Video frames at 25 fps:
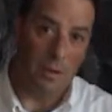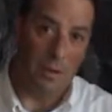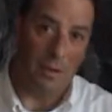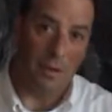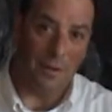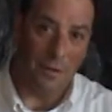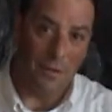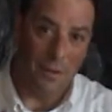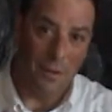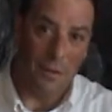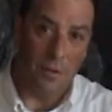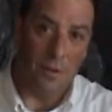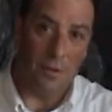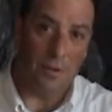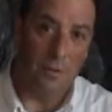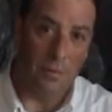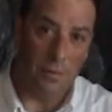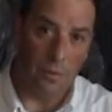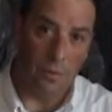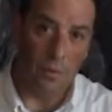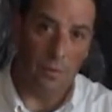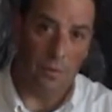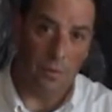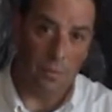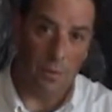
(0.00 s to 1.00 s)
that this
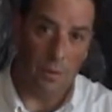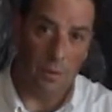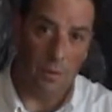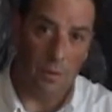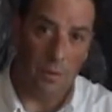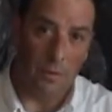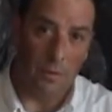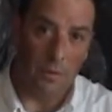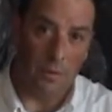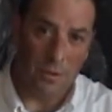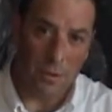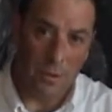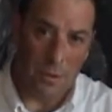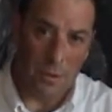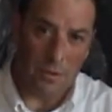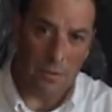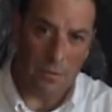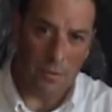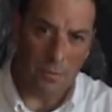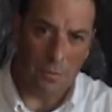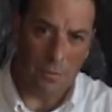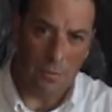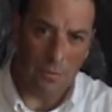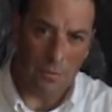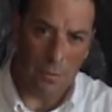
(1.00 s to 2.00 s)
group this
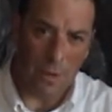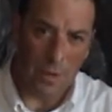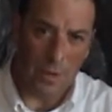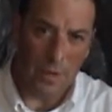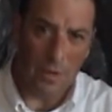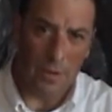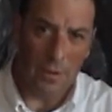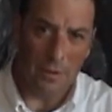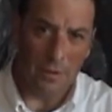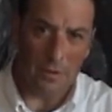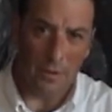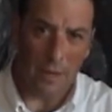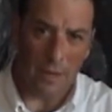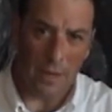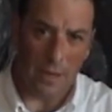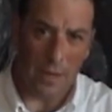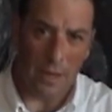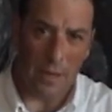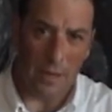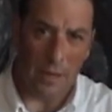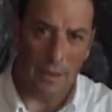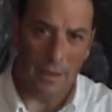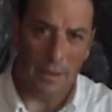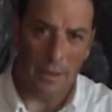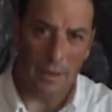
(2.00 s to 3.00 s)
group right here
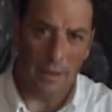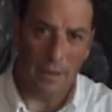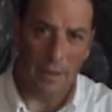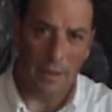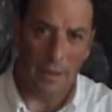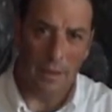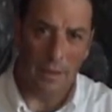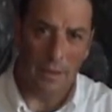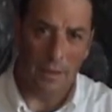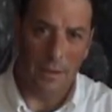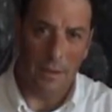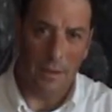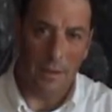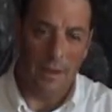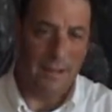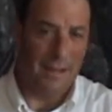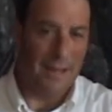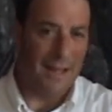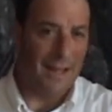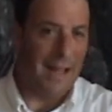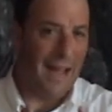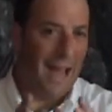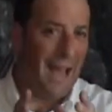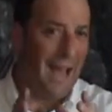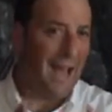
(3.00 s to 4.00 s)
today
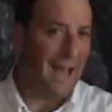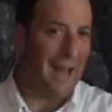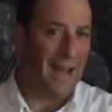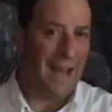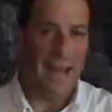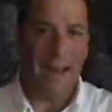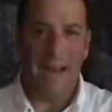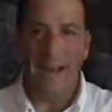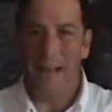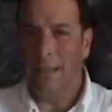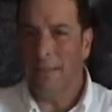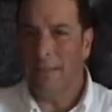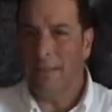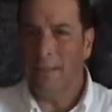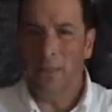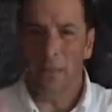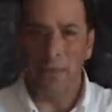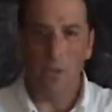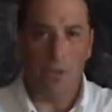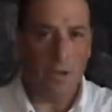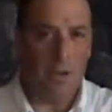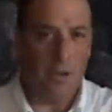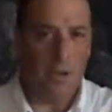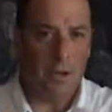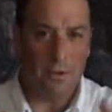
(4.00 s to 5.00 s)
that had anything
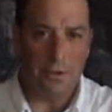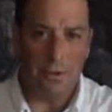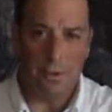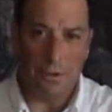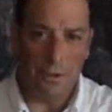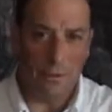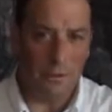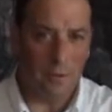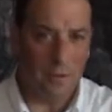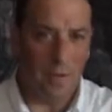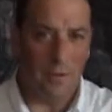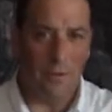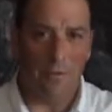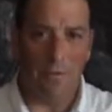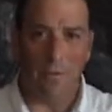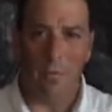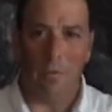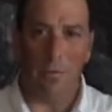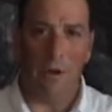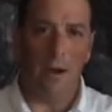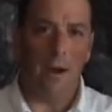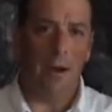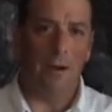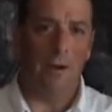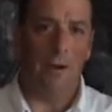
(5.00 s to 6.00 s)
change in your life
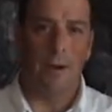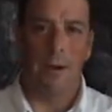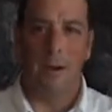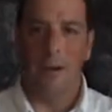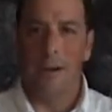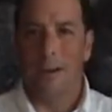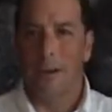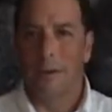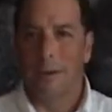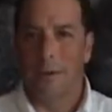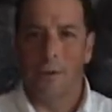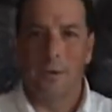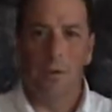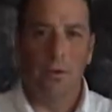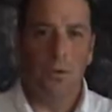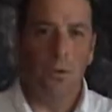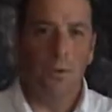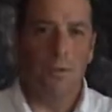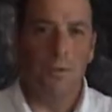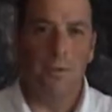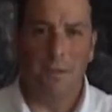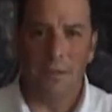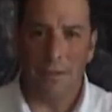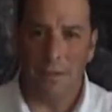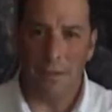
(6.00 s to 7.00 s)
prior, that you'd
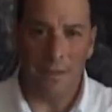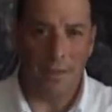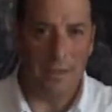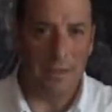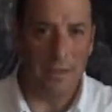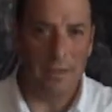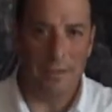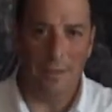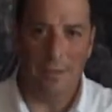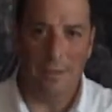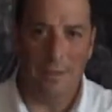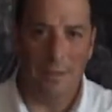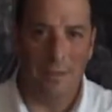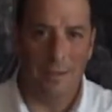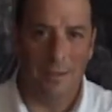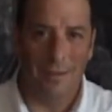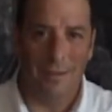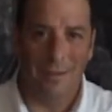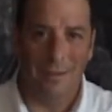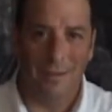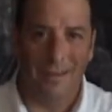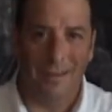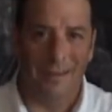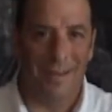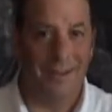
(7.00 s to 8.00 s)
have missed this,
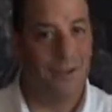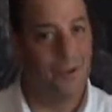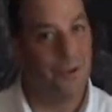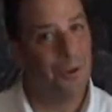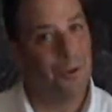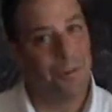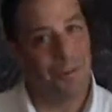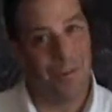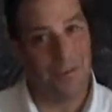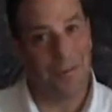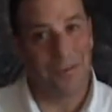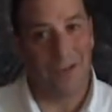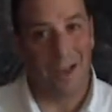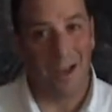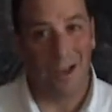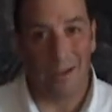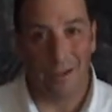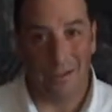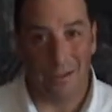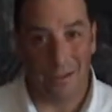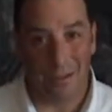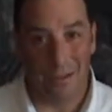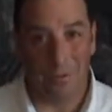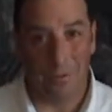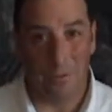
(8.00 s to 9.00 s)
that you'd have missed out
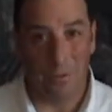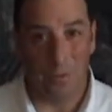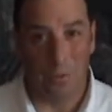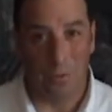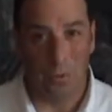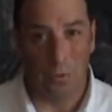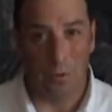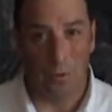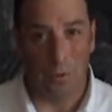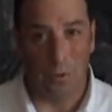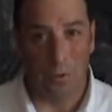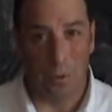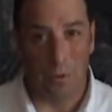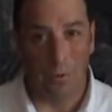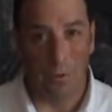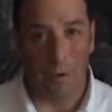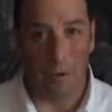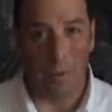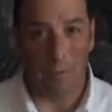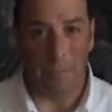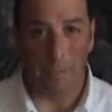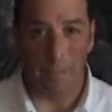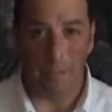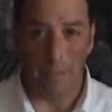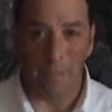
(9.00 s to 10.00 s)
on something truly
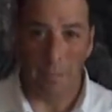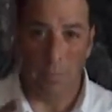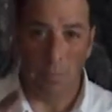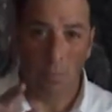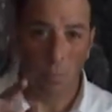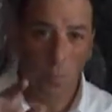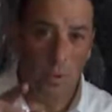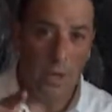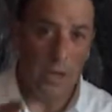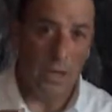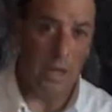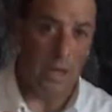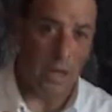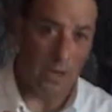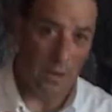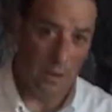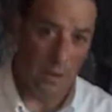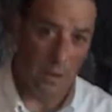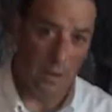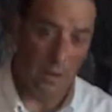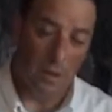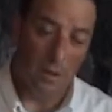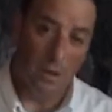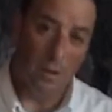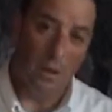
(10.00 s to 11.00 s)
great, because
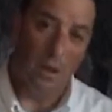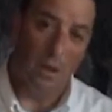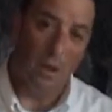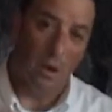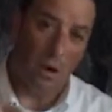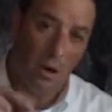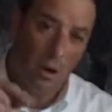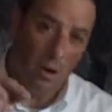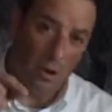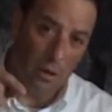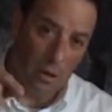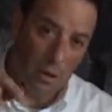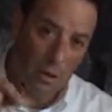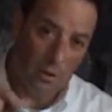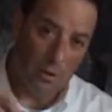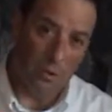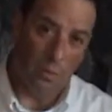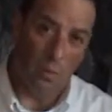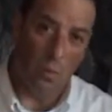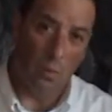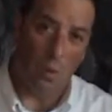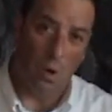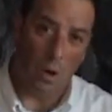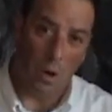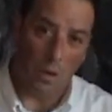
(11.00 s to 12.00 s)
we are going to
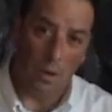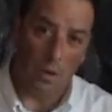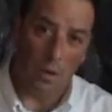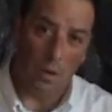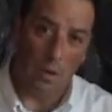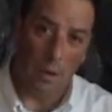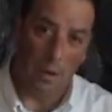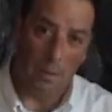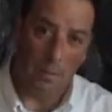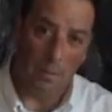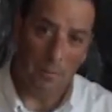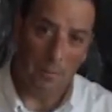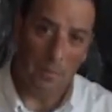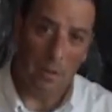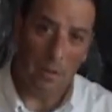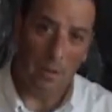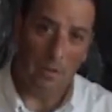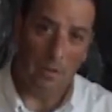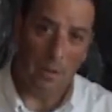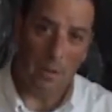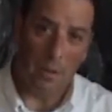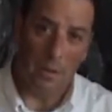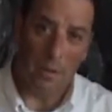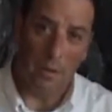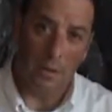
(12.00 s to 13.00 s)
do 1
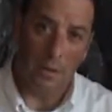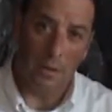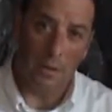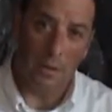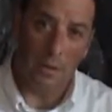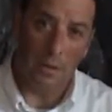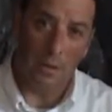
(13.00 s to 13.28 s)
million